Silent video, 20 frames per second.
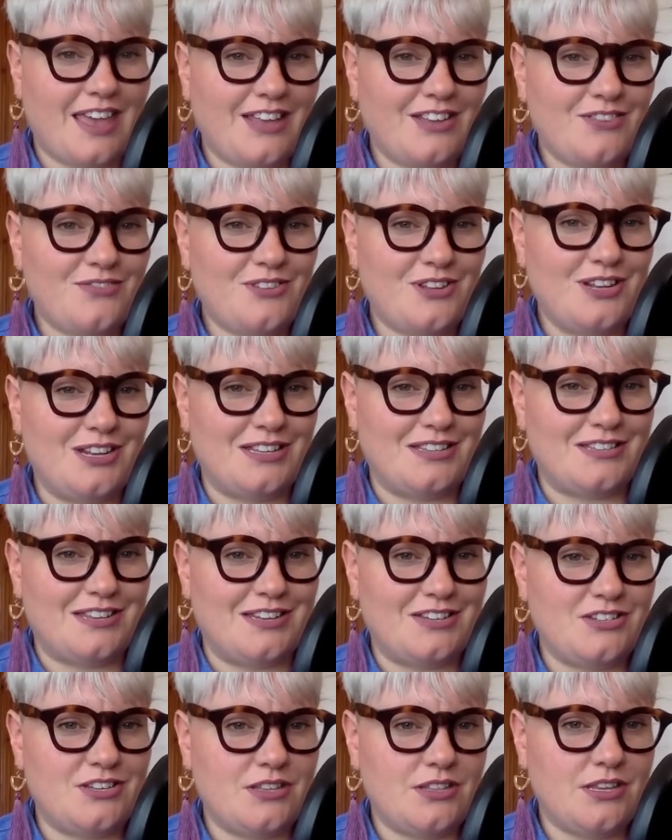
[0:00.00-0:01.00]
Thanks for
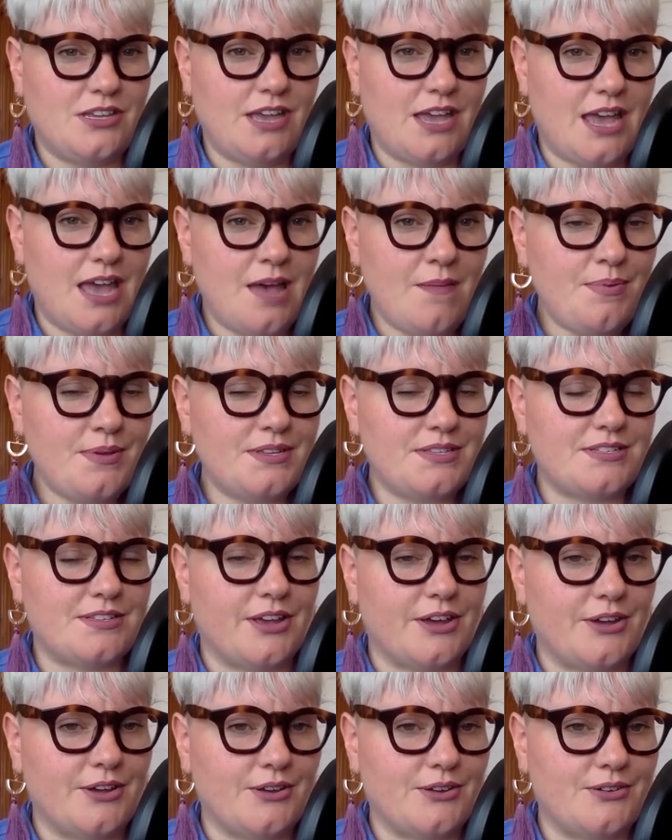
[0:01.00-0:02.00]
listening to the
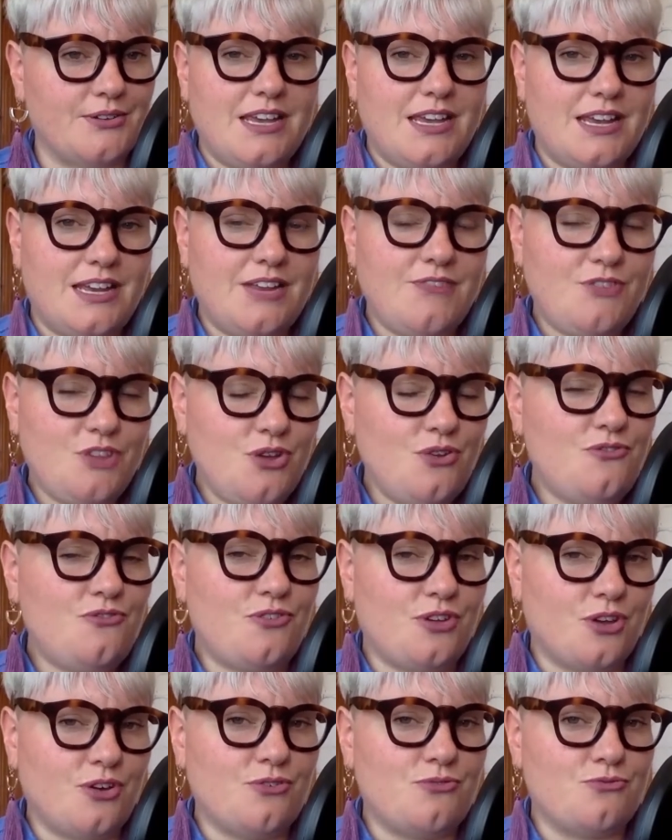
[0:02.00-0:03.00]
episode. And if you
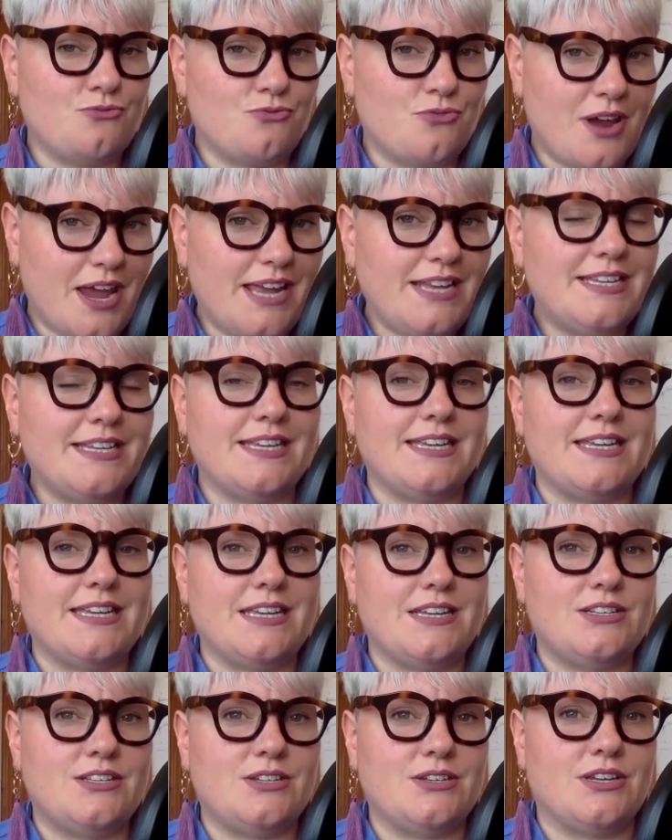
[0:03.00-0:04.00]
feel
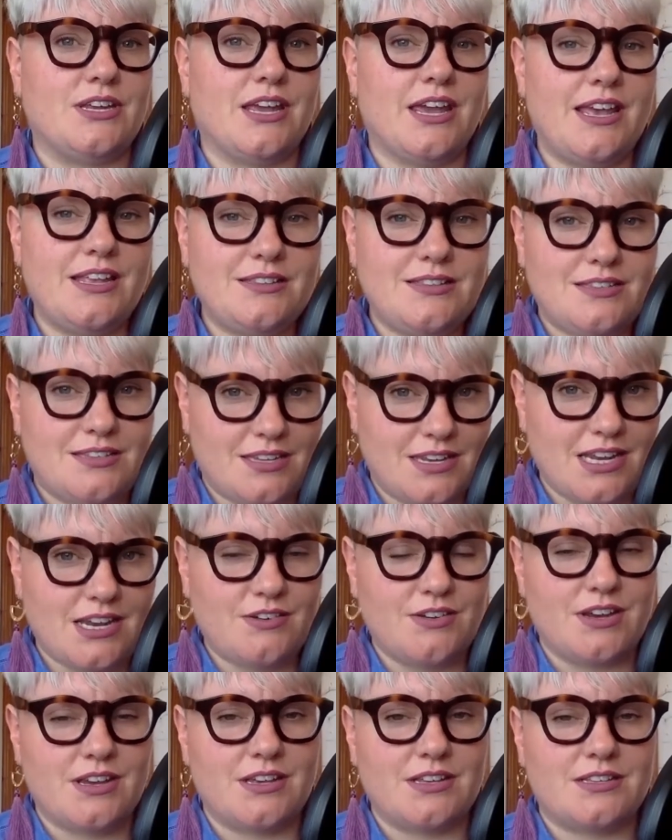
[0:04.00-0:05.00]
ready to get
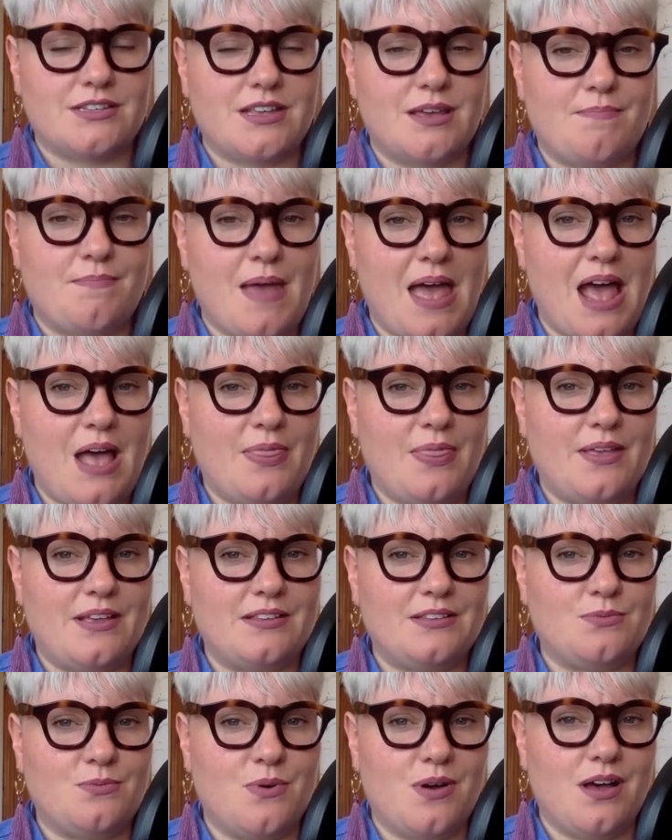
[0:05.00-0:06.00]
serious about
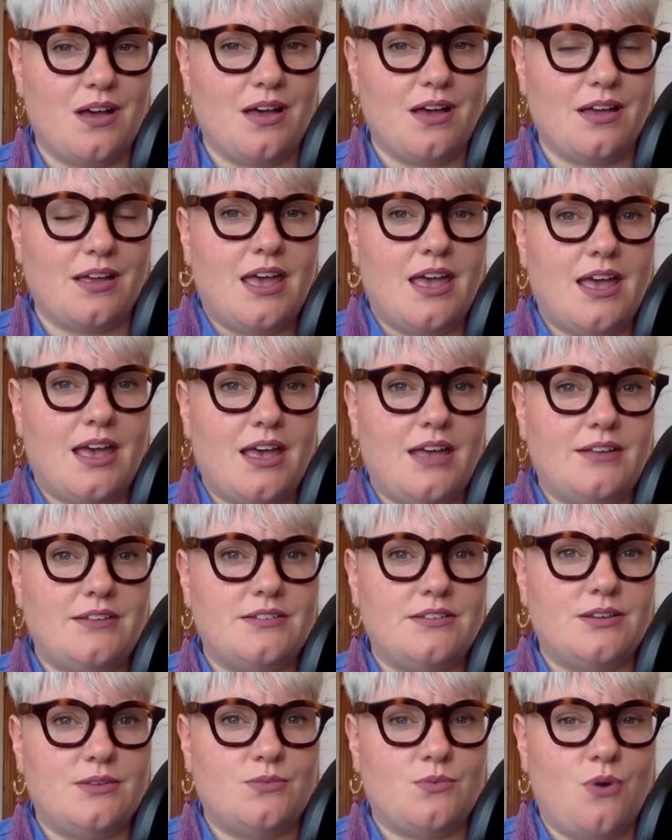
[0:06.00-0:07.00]
this work
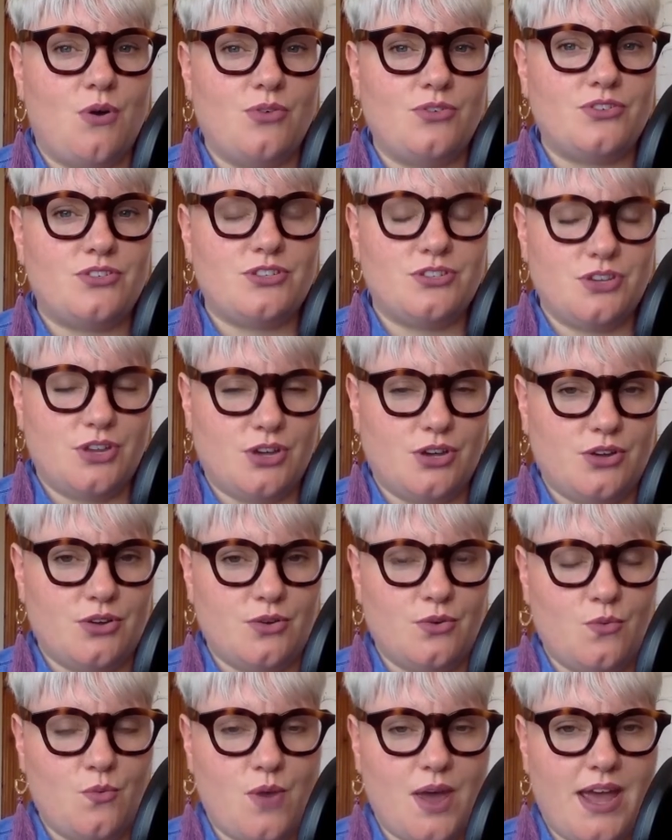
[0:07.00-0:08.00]
and want to
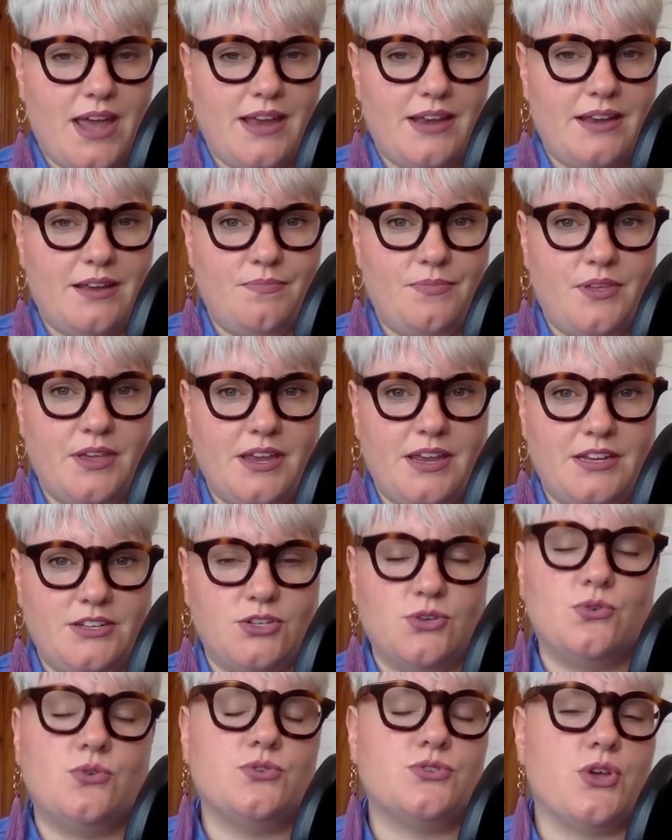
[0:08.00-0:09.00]
know when the
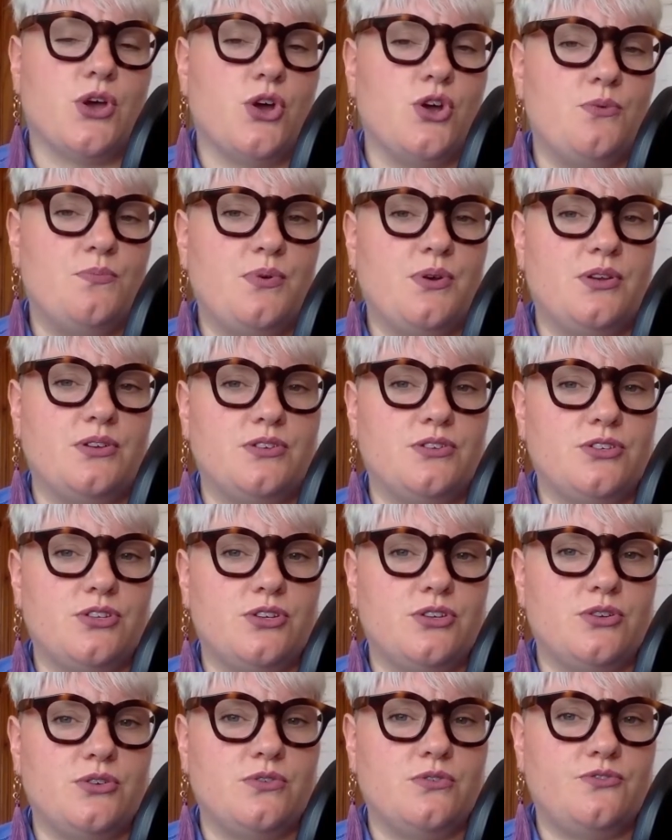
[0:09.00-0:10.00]
doors open
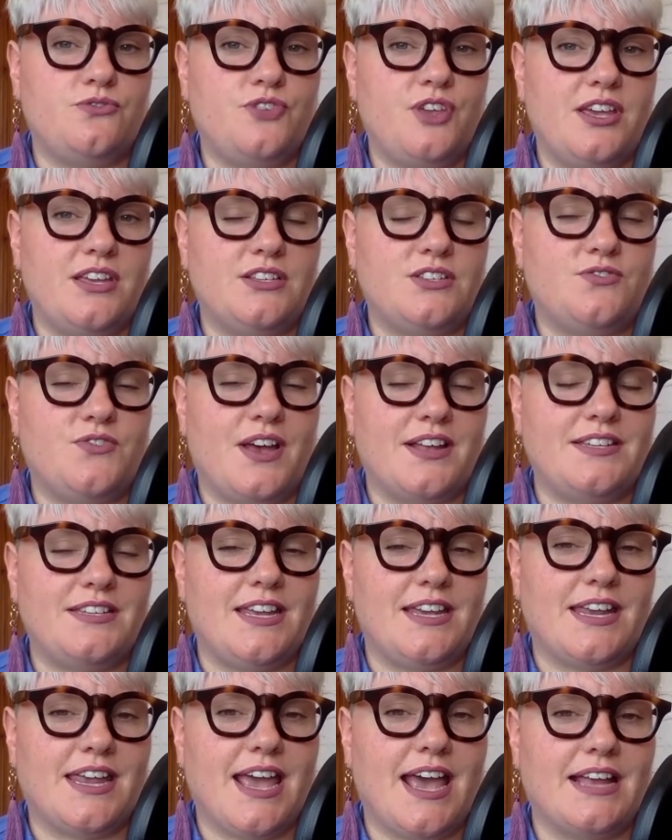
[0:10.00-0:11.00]
to Fierce
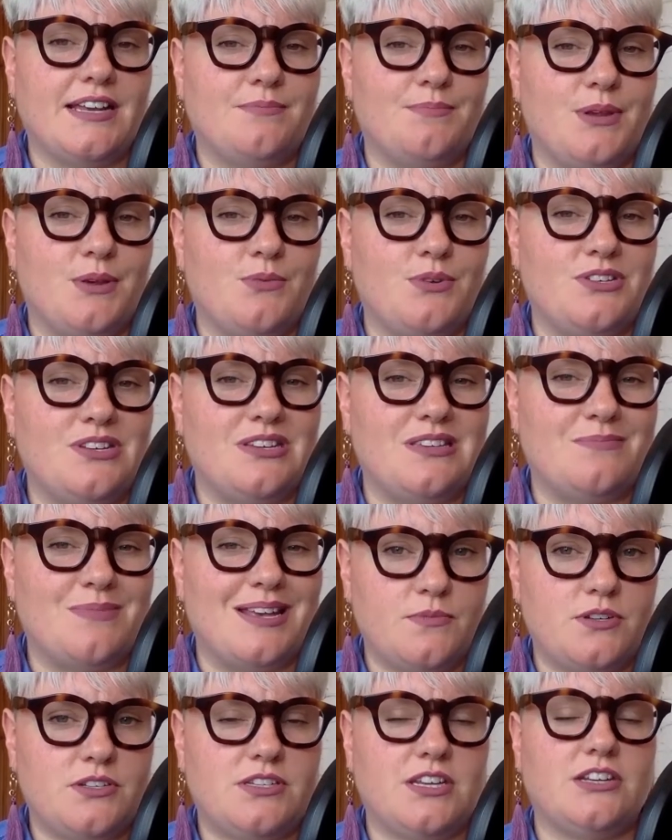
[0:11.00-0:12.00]
Fatty Academy, which is
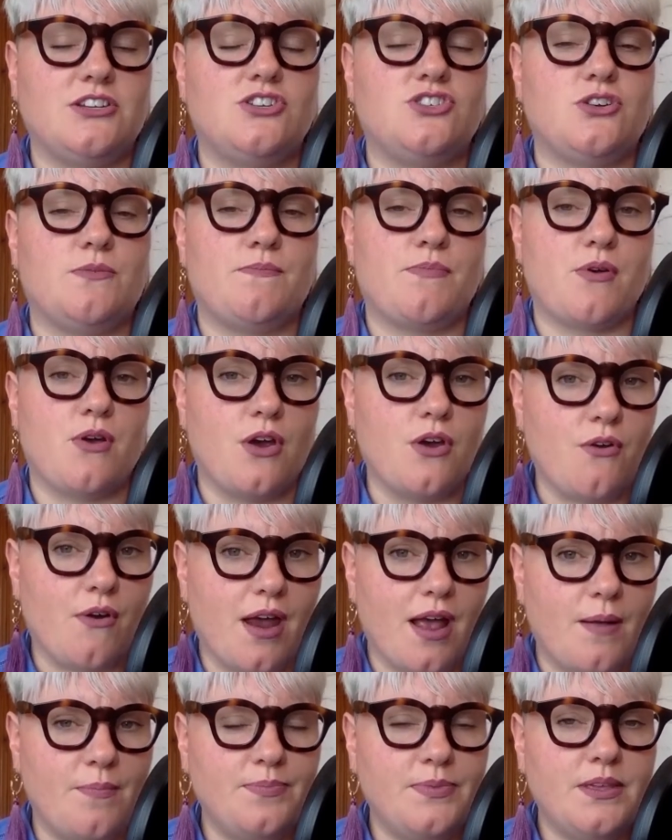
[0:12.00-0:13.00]
my signature
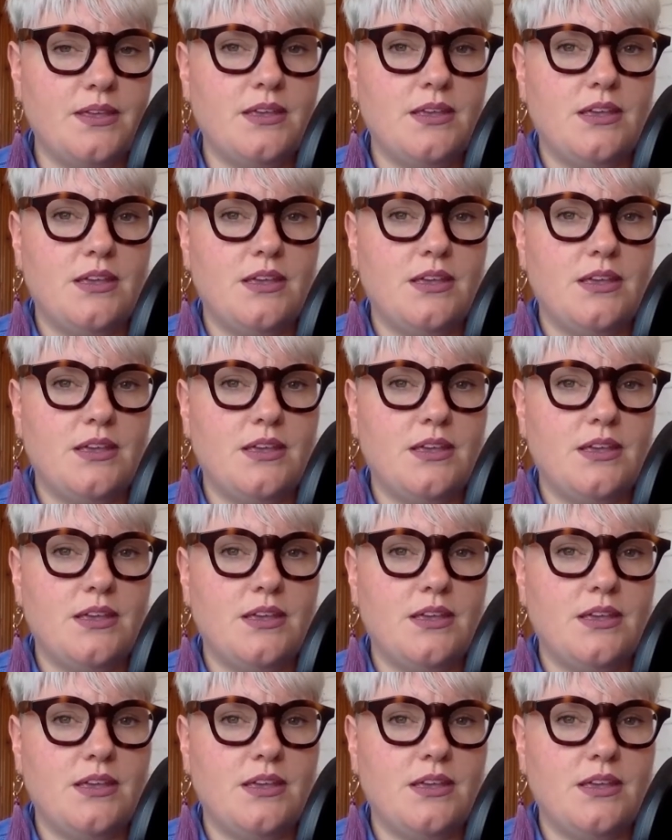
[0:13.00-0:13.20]
program,